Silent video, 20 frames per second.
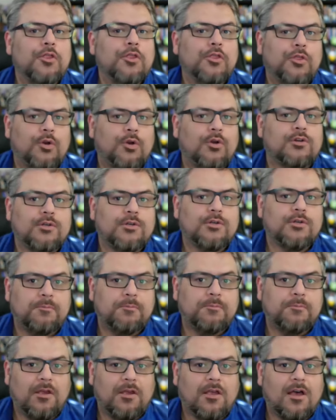through your social
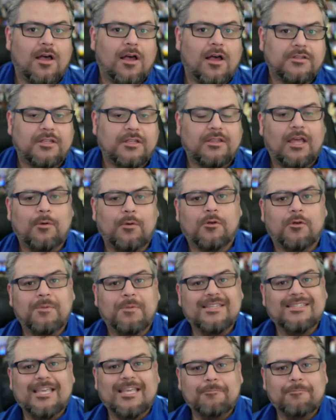media content that would
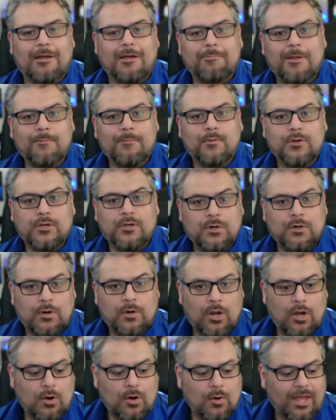be seen by people you
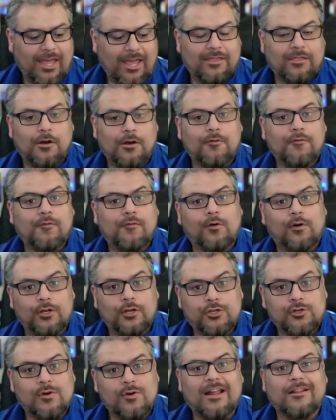don't know and therefore
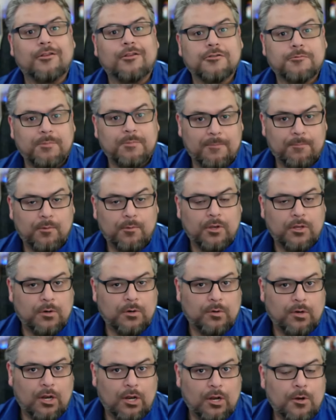attract those people you
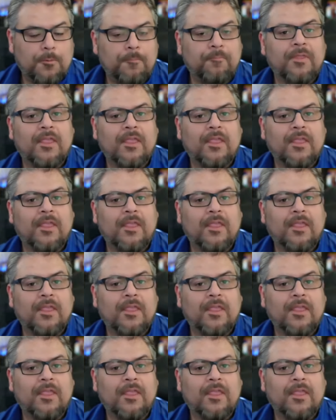don't know